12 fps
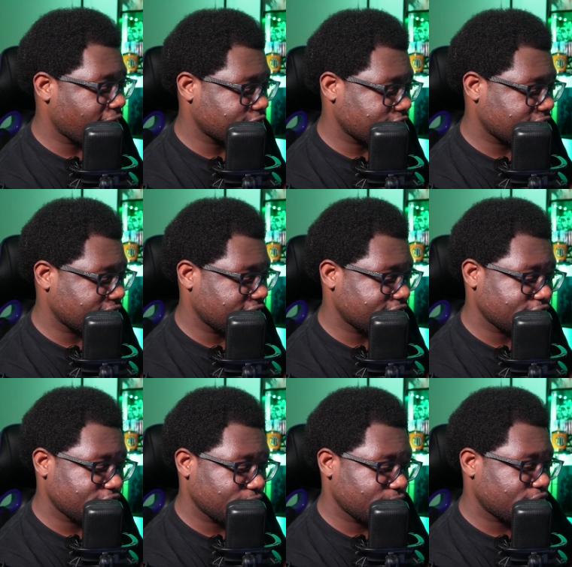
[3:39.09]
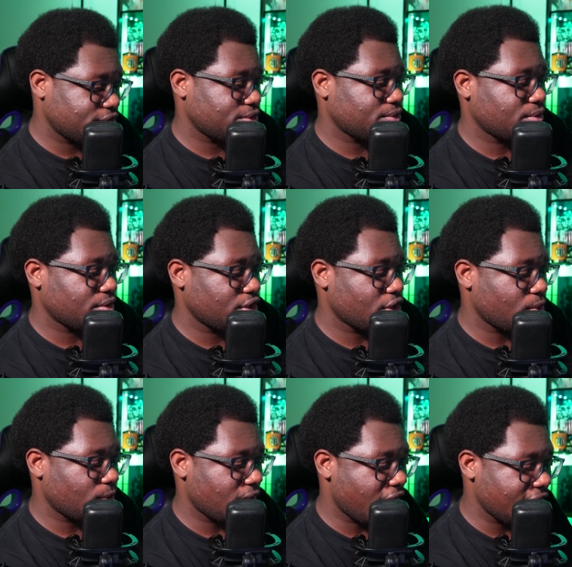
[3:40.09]
actually need to do to go
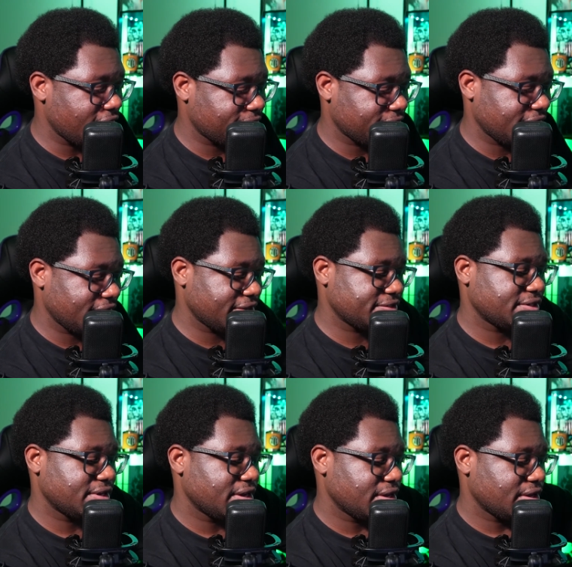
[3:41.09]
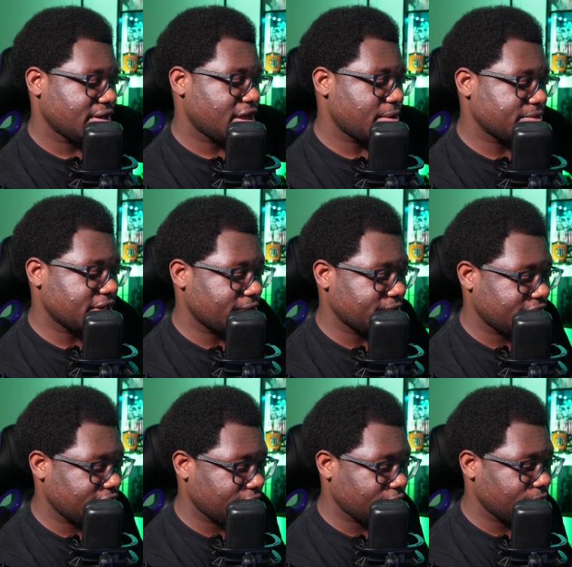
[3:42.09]
live is come down
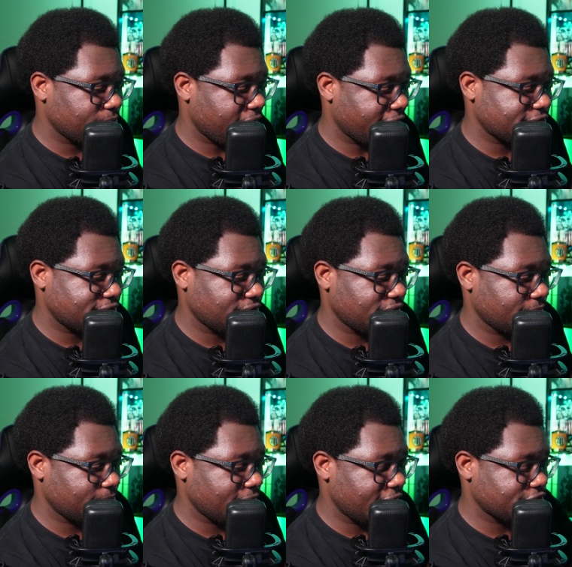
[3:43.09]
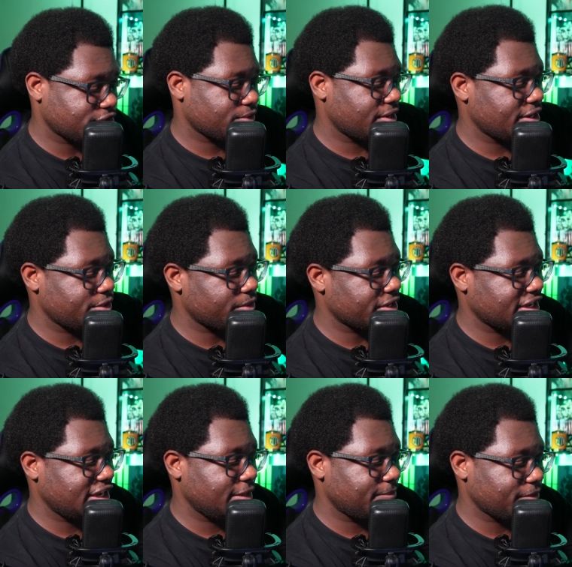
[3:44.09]
here back to the main screen. You want to
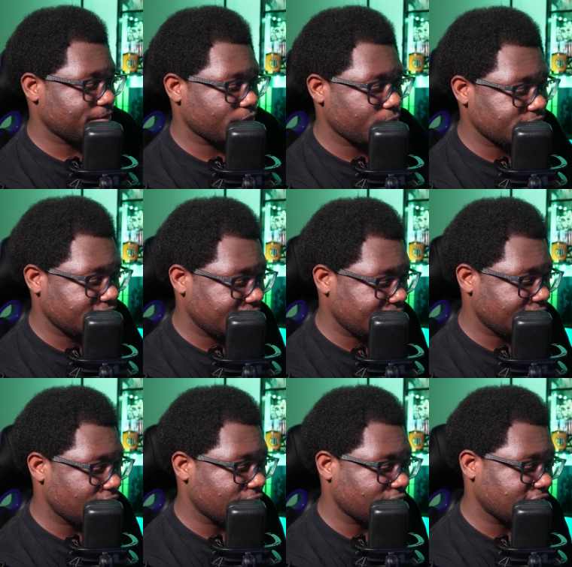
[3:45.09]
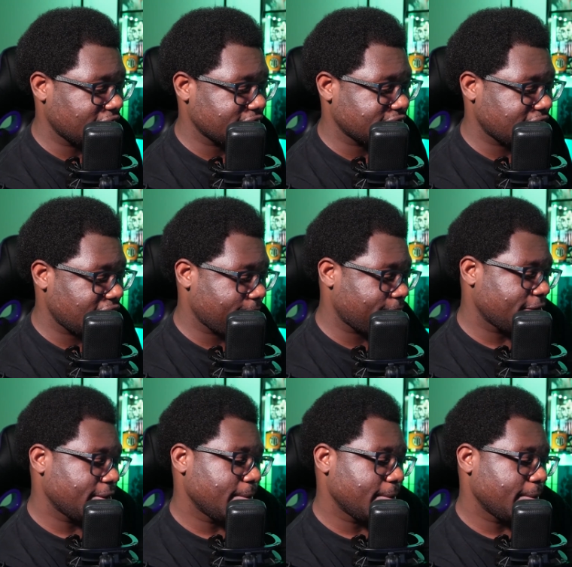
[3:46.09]
keep it rotated on landscape.